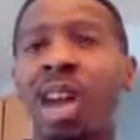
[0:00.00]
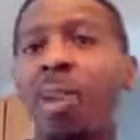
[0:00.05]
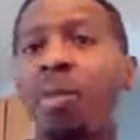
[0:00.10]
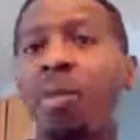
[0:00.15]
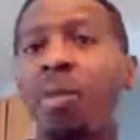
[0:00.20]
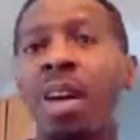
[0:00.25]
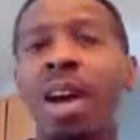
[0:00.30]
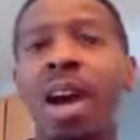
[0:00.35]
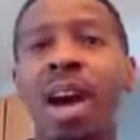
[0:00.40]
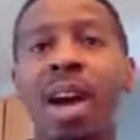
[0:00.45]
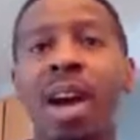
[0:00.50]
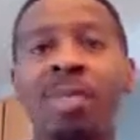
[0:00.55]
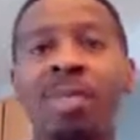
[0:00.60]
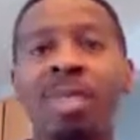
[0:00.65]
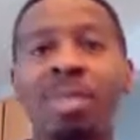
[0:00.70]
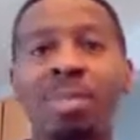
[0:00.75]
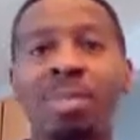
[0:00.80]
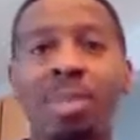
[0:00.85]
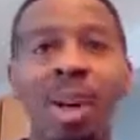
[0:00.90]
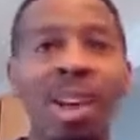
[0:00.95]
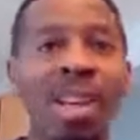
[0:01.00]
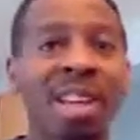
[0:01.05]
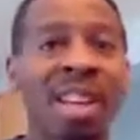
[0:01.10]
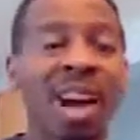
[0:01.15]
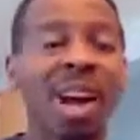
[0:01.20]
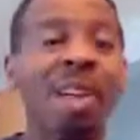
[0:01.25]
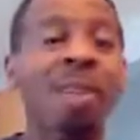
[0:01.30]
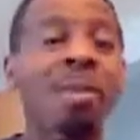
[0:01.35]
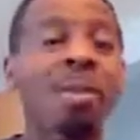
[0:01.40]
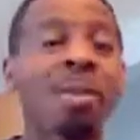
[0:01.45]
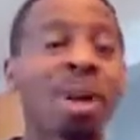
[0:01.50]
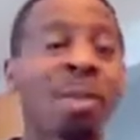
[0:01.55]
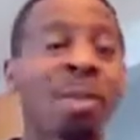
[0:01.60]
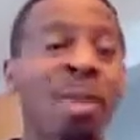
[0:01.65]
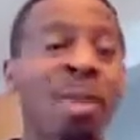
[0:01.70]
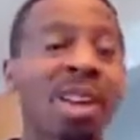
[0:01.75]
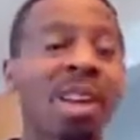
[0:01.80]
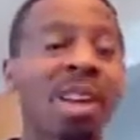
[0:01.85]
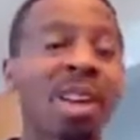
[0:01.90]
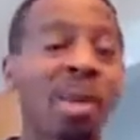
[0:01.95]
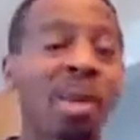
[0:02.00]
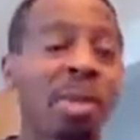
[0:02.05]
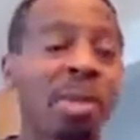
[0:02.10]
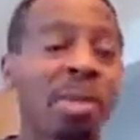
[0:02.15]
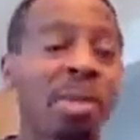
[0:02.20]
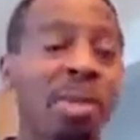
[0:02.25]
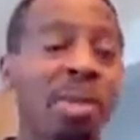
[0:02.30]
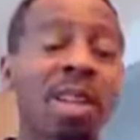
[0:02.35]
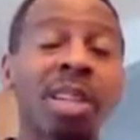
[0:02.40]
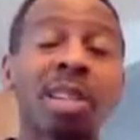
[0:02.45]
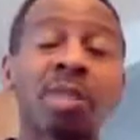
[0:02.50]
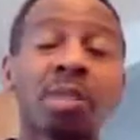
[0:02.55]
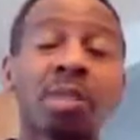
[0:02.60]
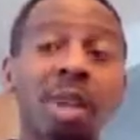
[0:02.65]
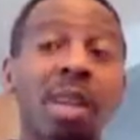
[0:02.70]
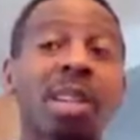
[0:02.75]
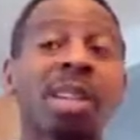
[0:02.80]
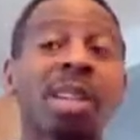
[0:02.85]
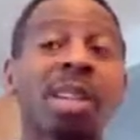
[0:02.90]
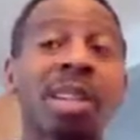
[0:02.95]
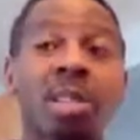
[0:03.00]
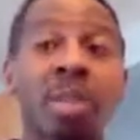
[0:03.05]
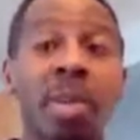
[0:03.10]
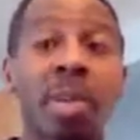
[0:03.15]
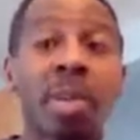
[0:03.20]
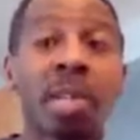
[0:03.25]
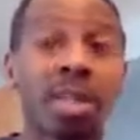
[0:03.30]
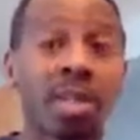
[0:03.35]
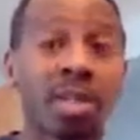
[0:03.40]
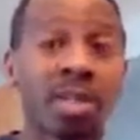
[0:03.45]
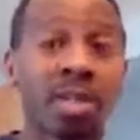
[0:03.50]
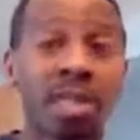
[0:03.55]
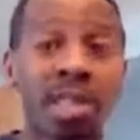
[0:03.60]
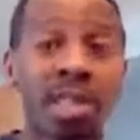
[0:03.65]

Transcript: I don't want to have to break. I don't want to break equipment because one, is expensive.